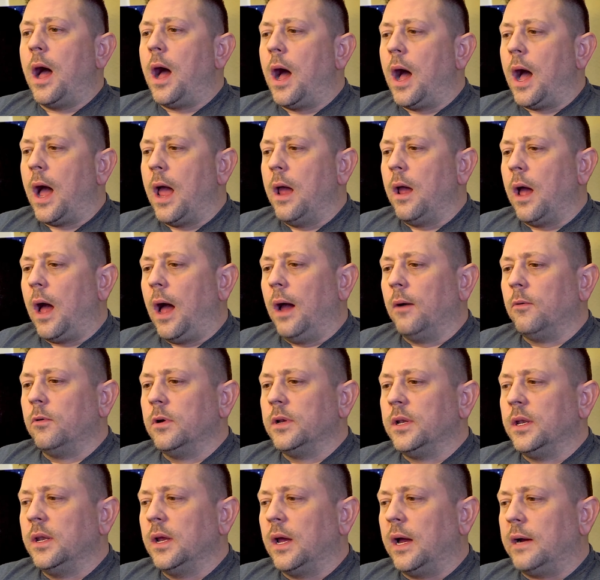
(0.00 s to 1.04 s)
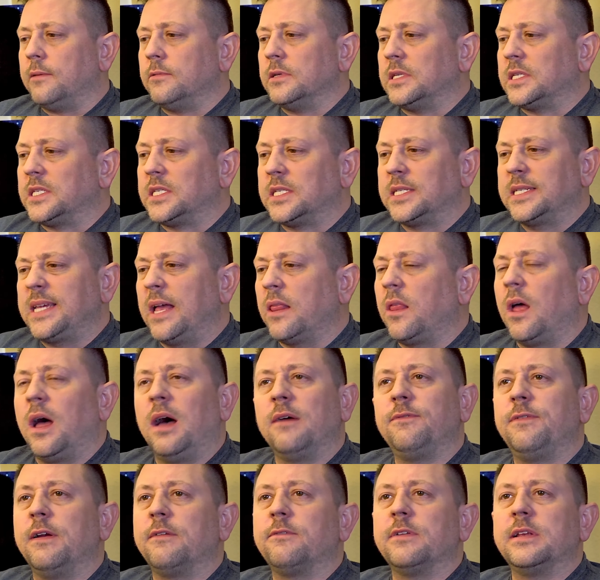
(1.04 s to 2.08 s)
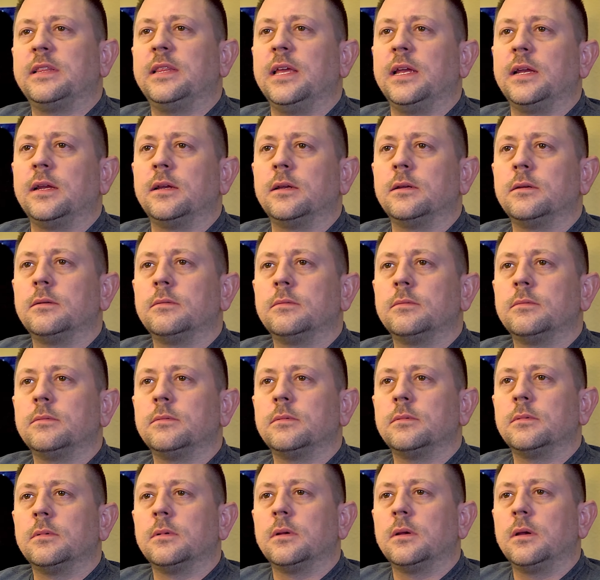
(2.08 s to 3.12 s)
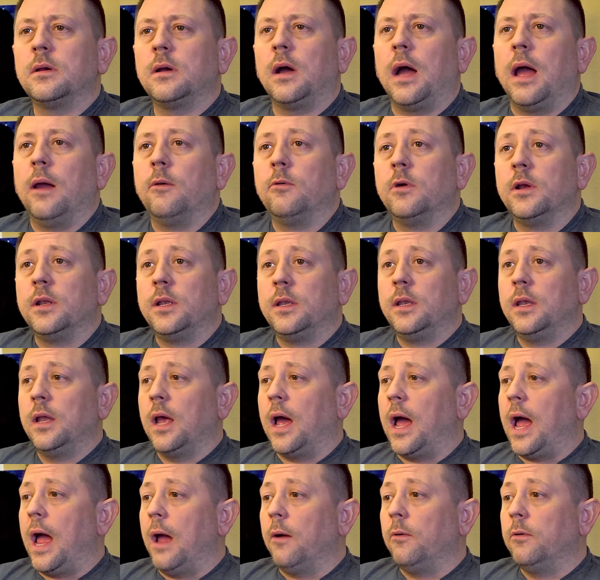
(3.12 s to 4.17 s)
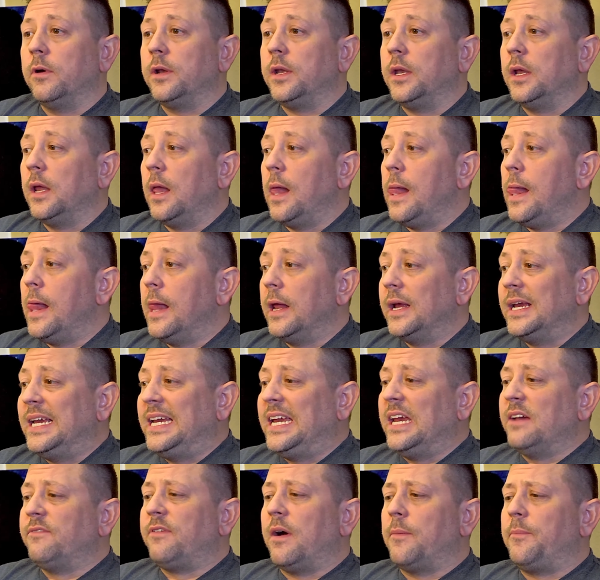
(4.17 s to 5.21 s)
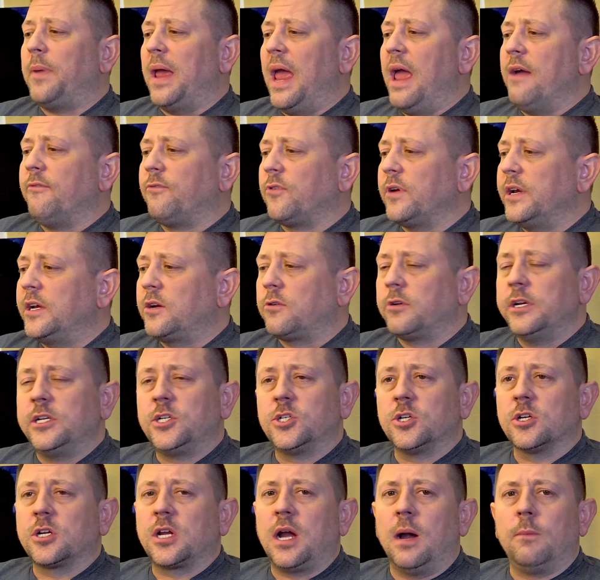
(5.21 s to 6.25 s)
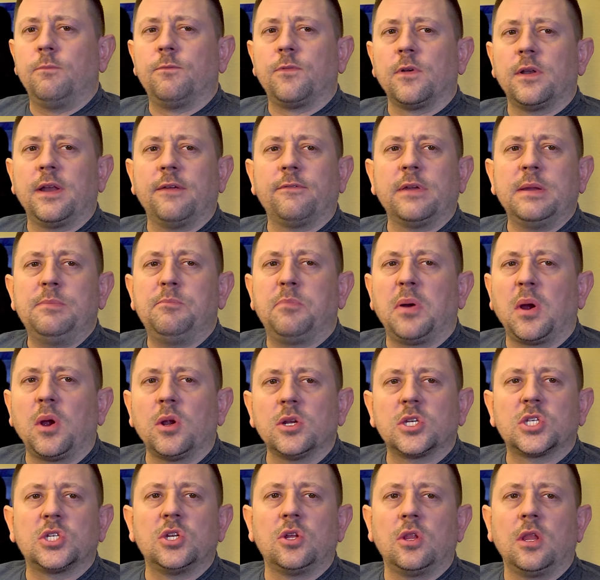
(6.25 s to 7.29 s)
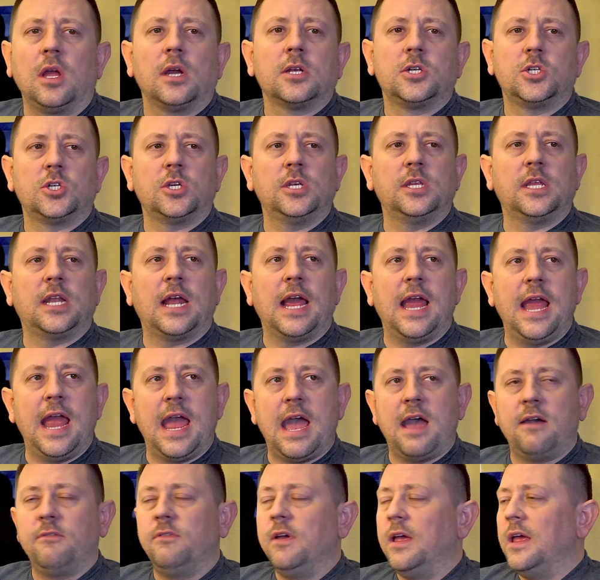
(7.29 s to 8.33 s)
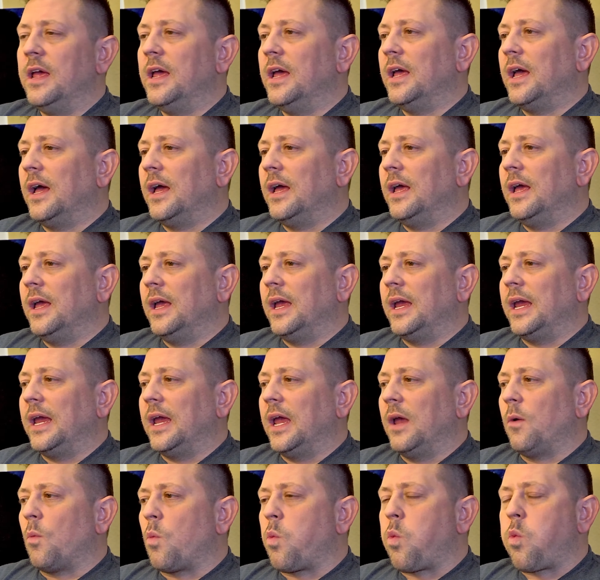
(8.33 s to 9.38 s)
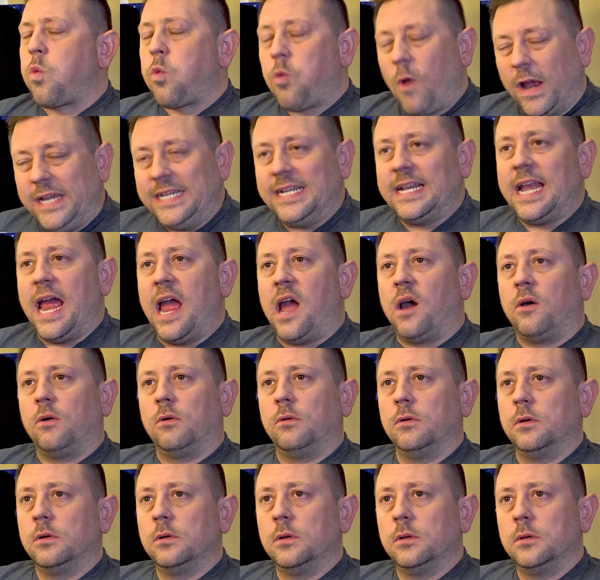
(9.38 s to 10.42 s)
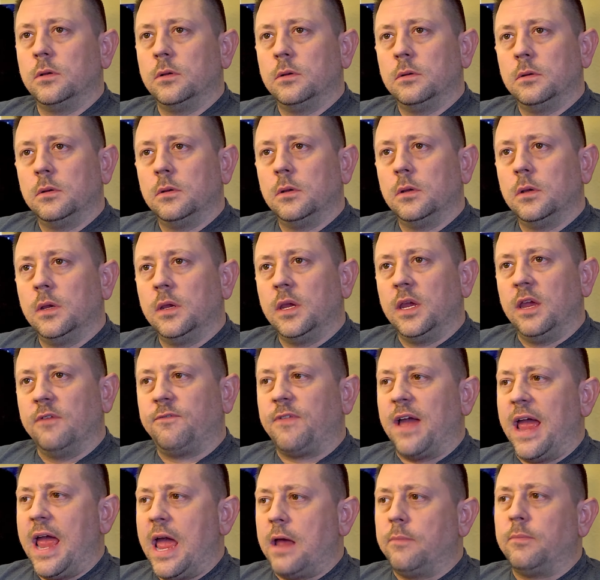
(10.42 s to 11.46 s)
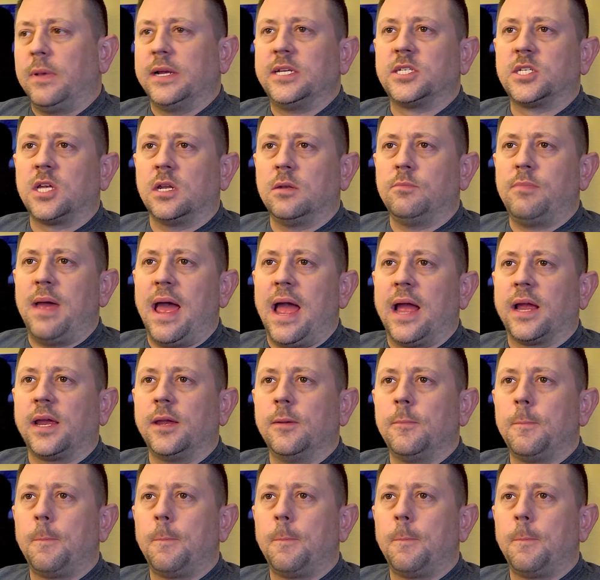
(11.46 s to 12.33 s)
I would sell off everything. I would give up every creature comfort, every personal luxury that I have right now if I had my son back.